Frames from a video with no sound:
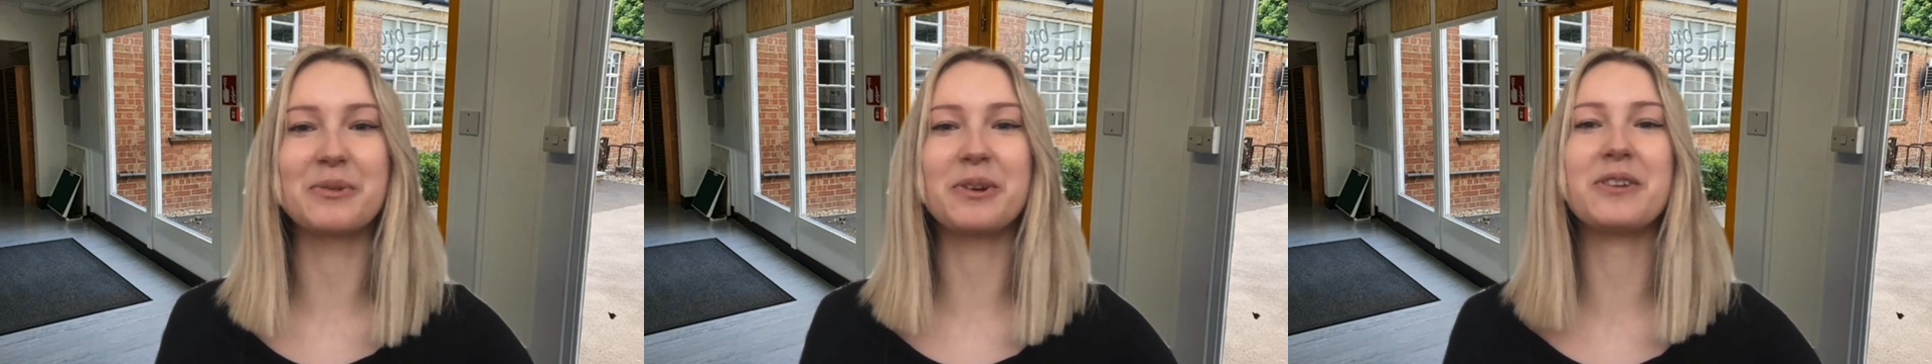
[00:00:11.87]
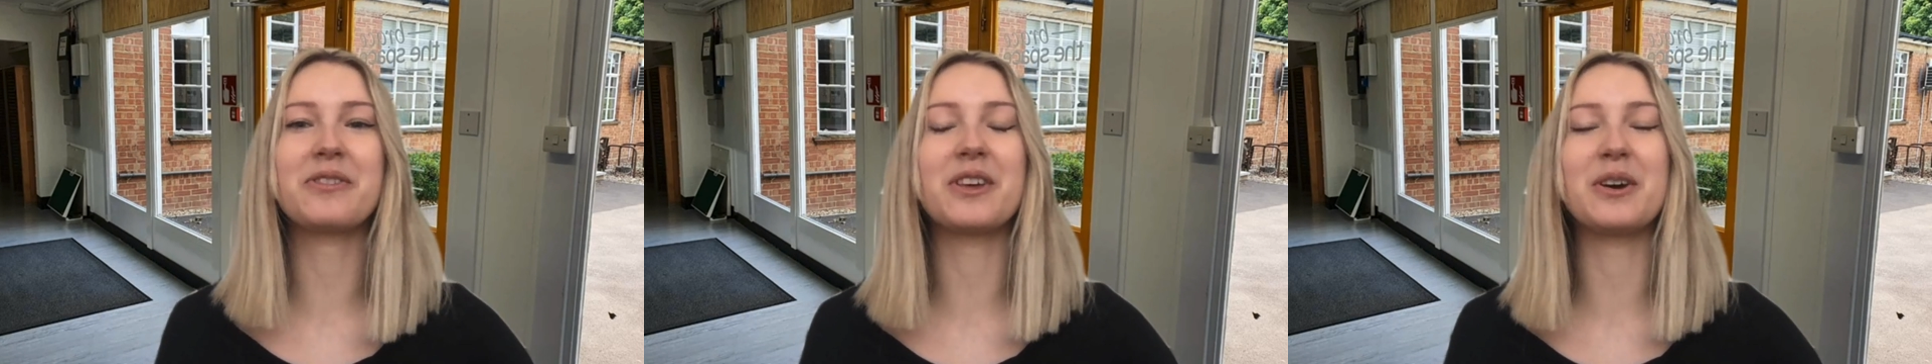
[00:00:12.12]
one
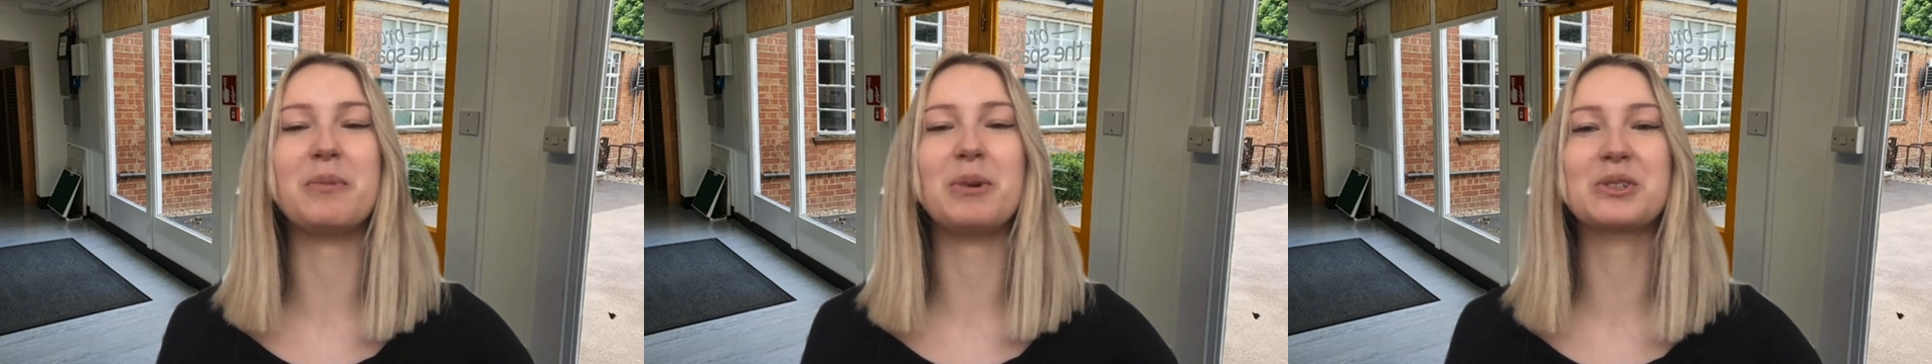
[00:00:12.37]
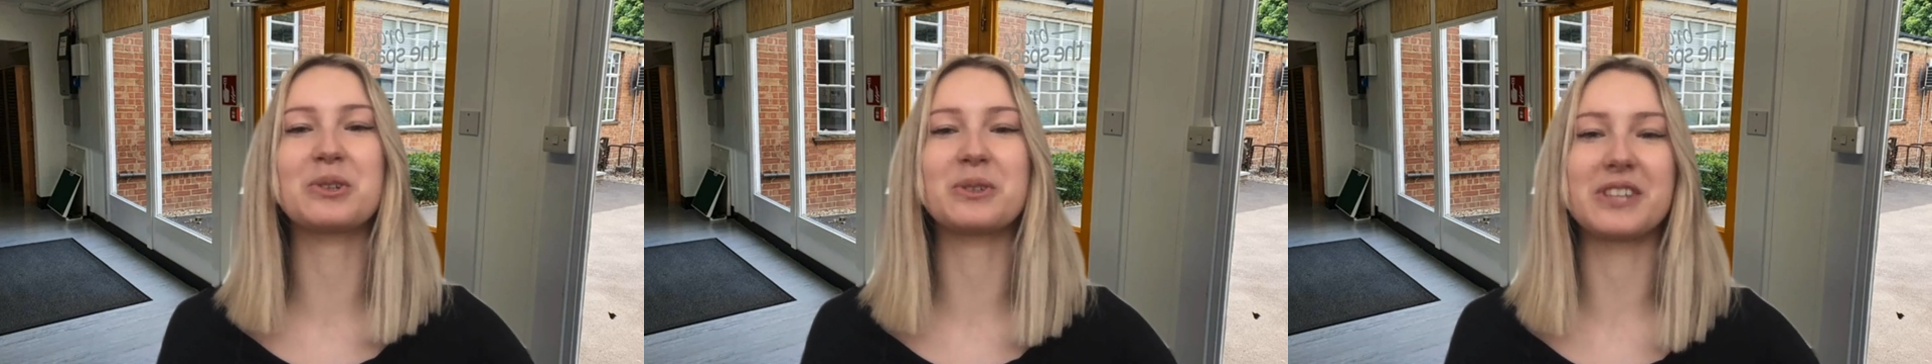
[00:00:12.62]
of the
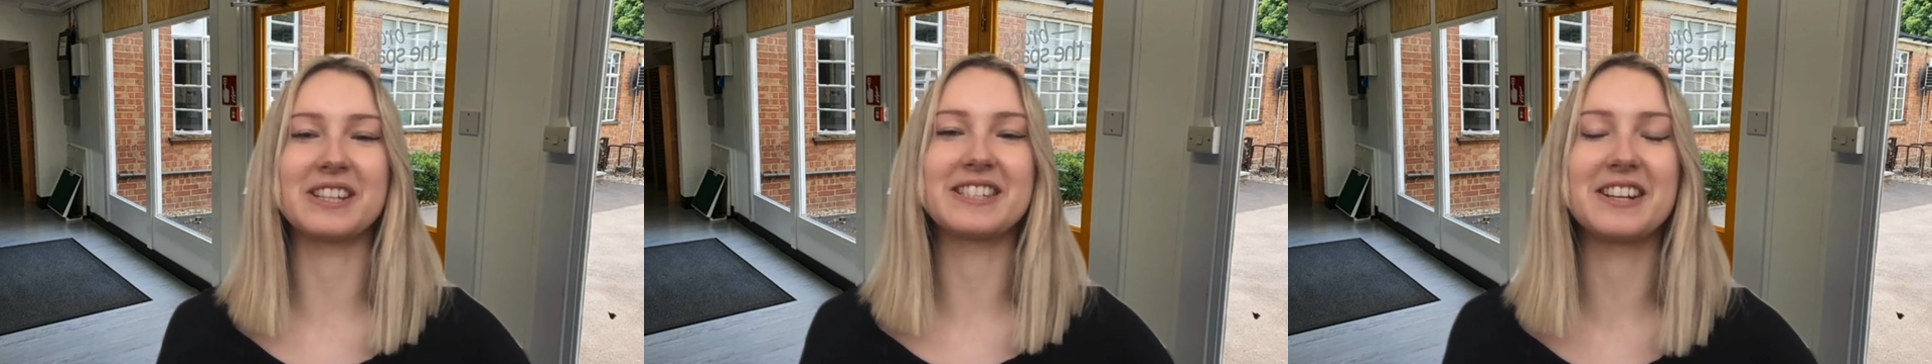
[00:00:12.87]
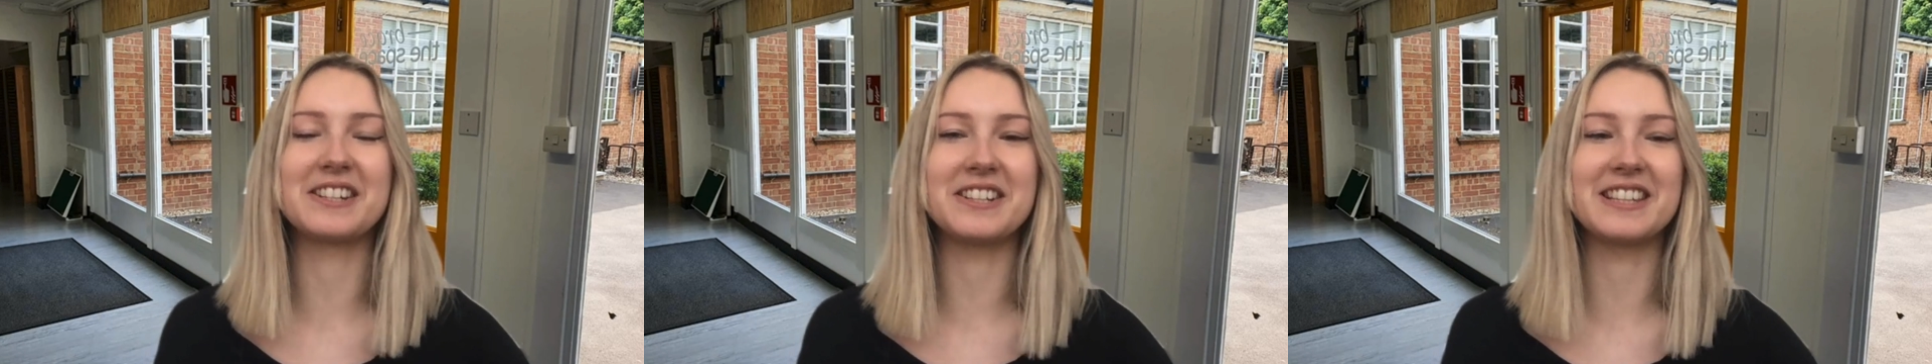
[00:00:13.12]
modules I
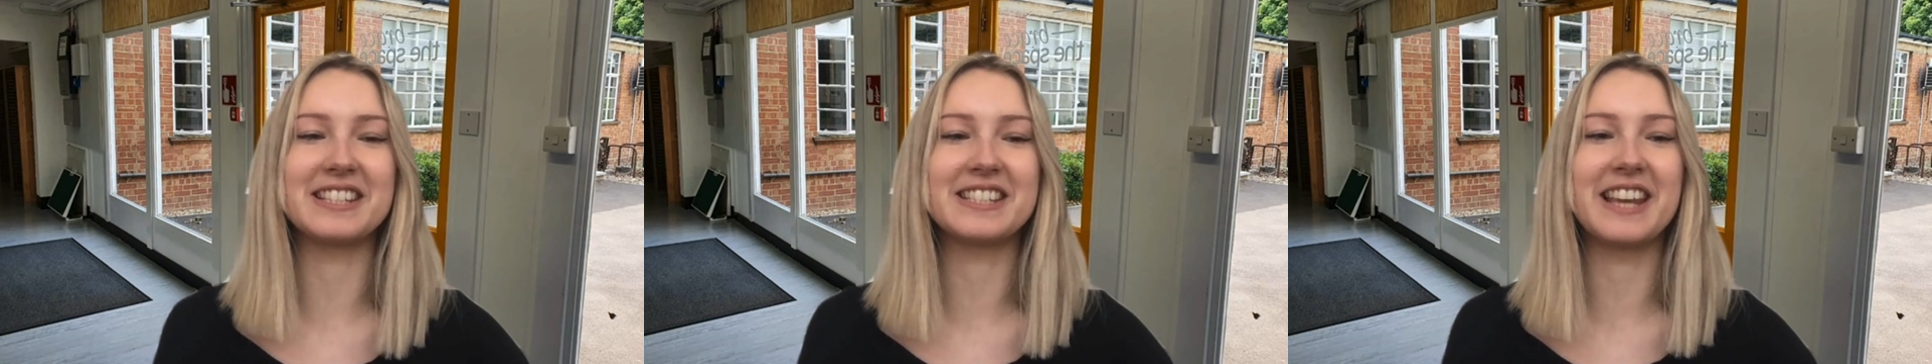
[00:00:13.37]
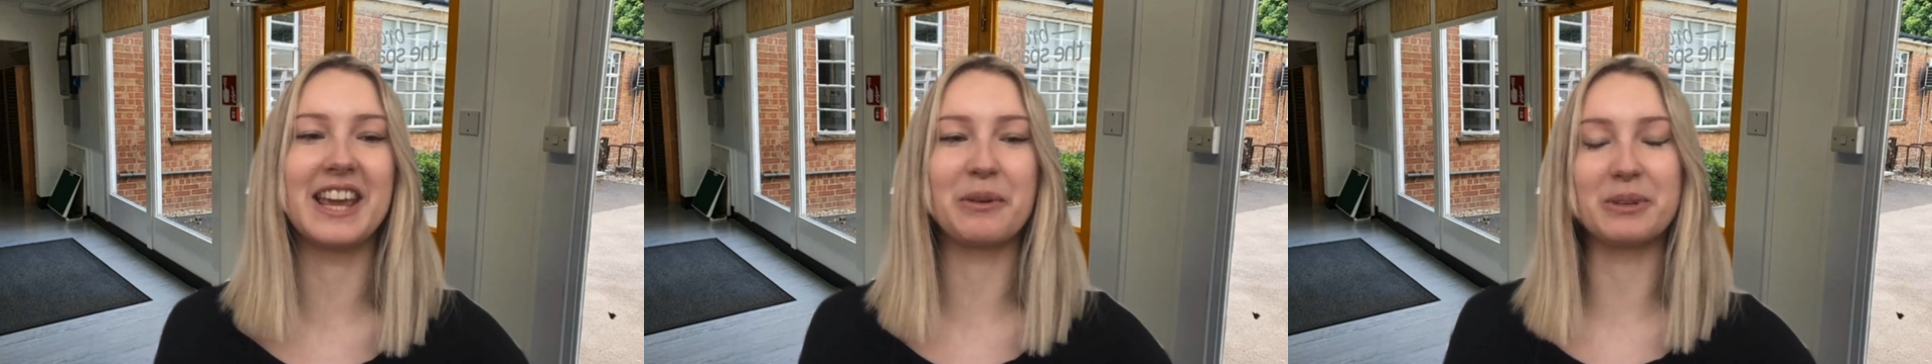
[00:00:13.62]
studied
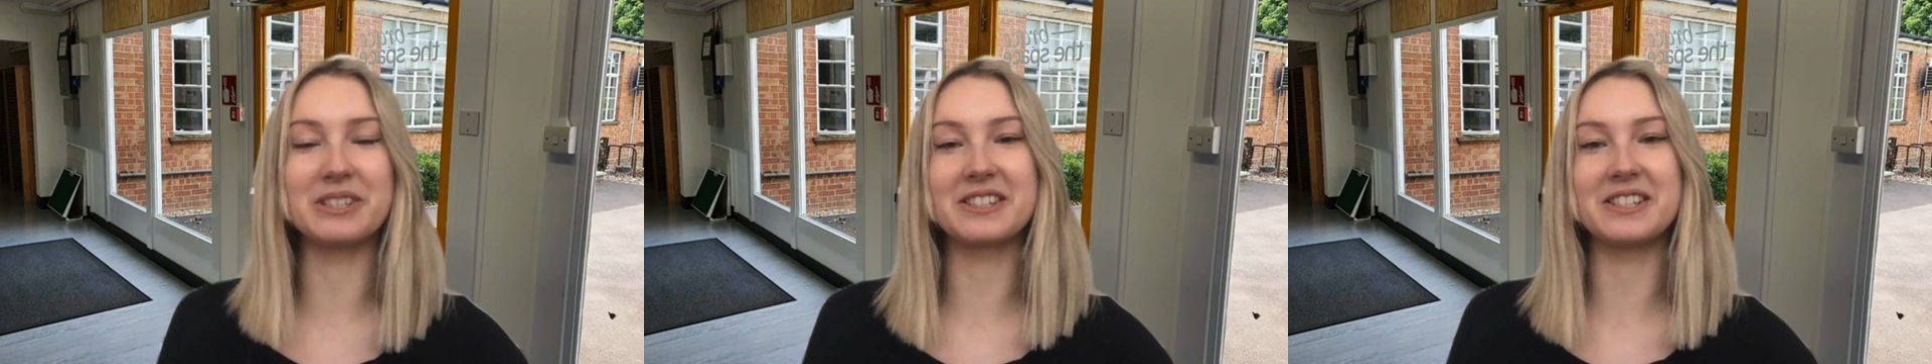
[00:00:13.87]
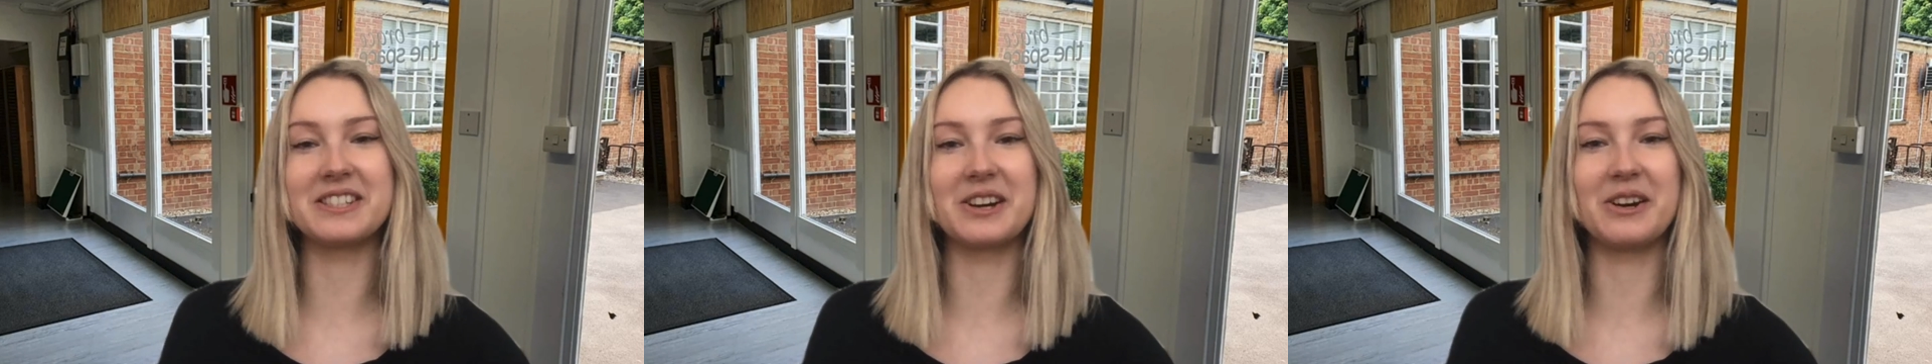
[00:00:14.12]
this year was
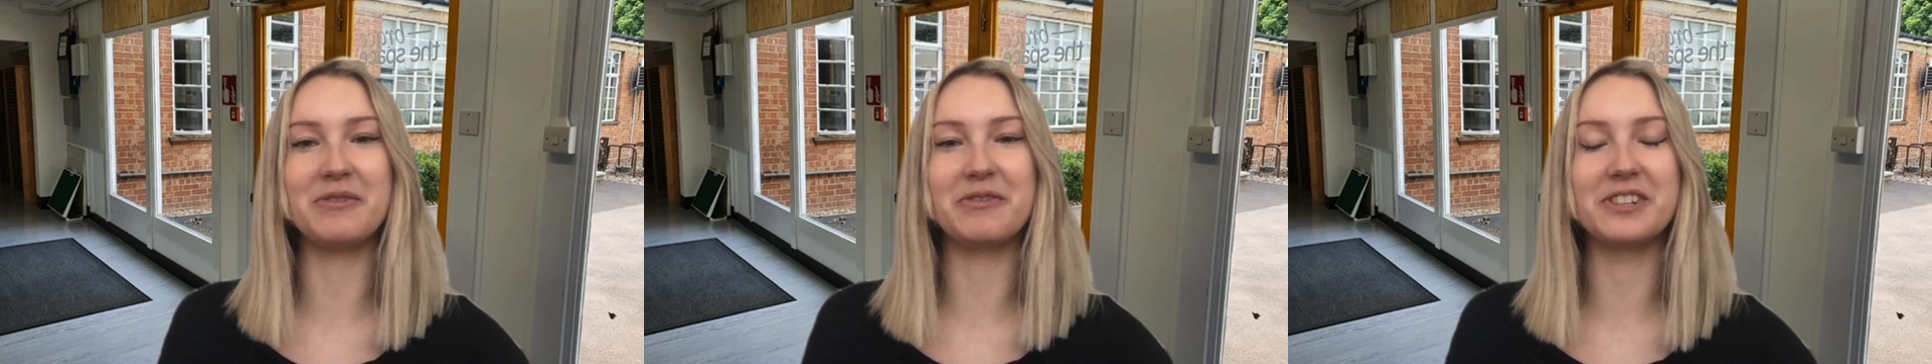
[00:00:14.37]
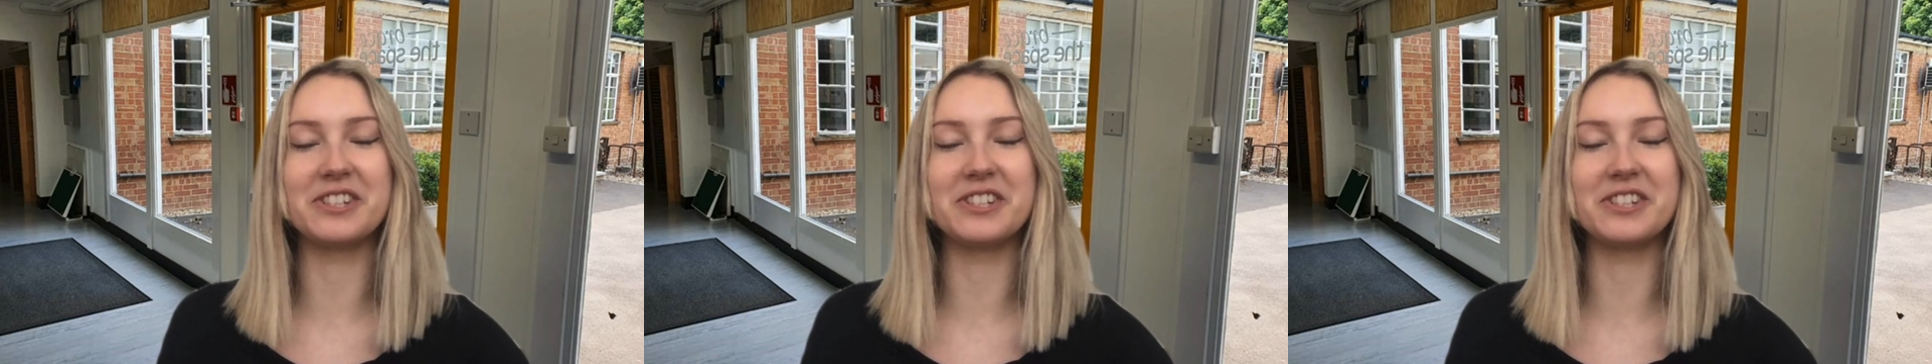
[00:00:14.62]
Design for